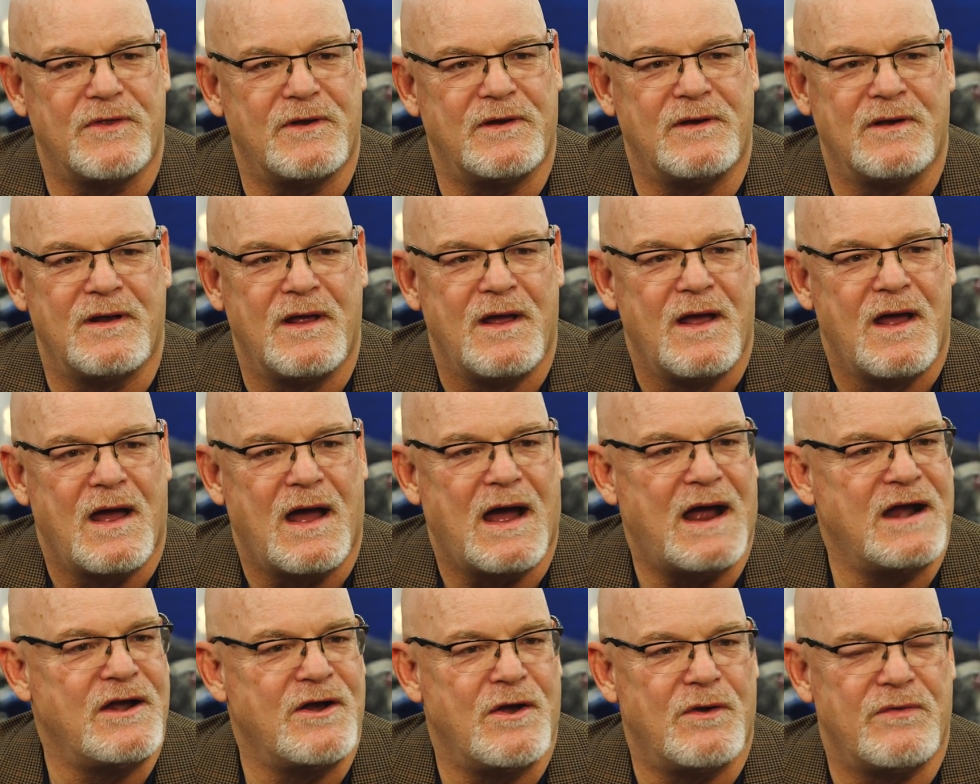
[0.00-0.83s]
And
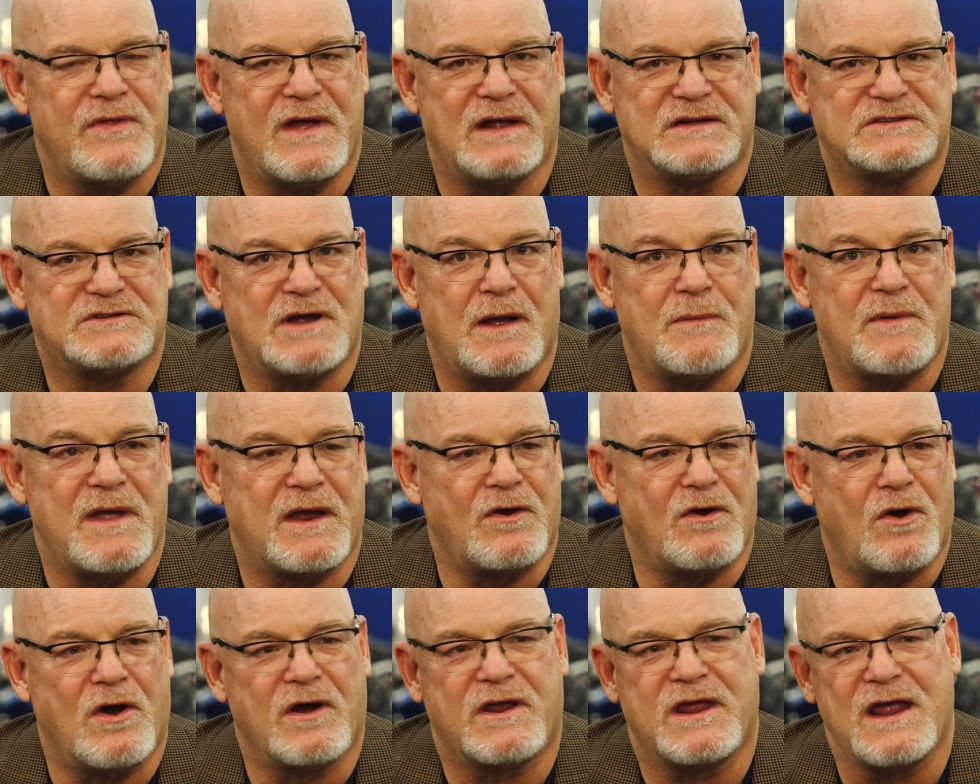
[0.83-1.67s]
I know that. So I'm
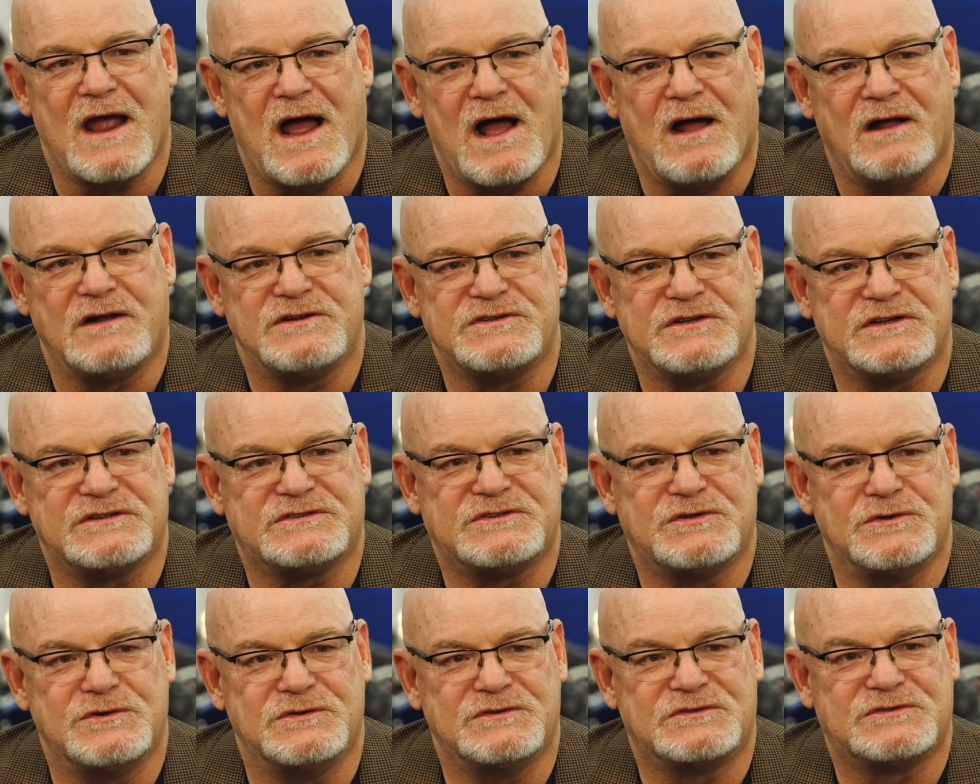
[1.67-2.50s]
an archaeologist
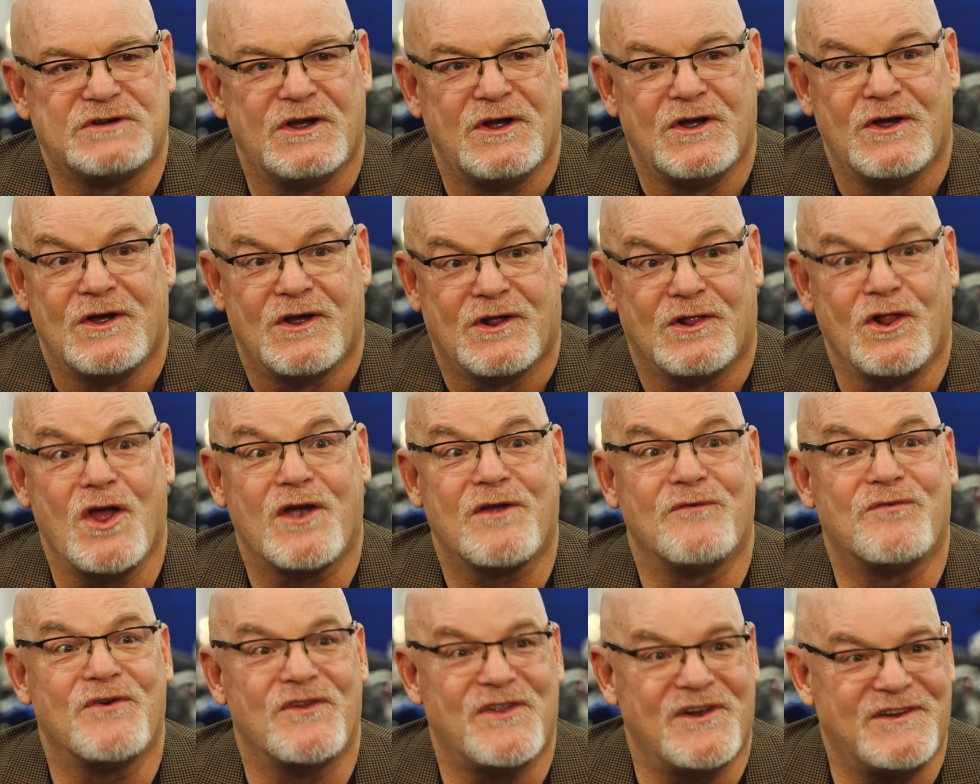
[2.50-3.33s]
who's
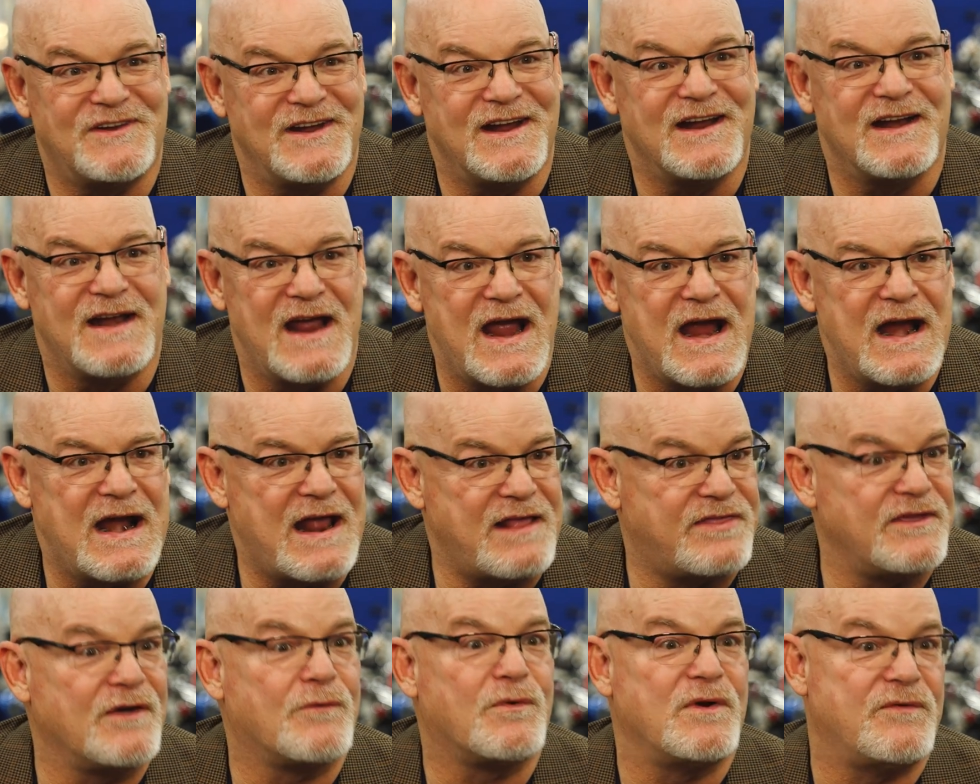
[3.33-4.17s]
looking for the DNA, and I
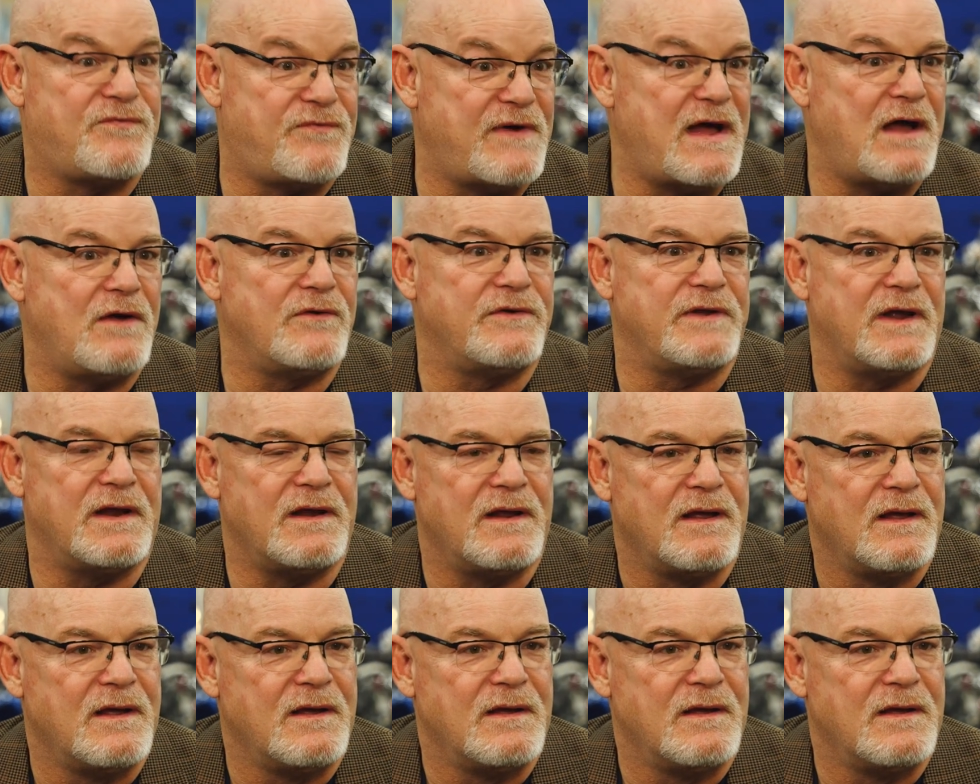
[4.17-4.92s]
think we found it.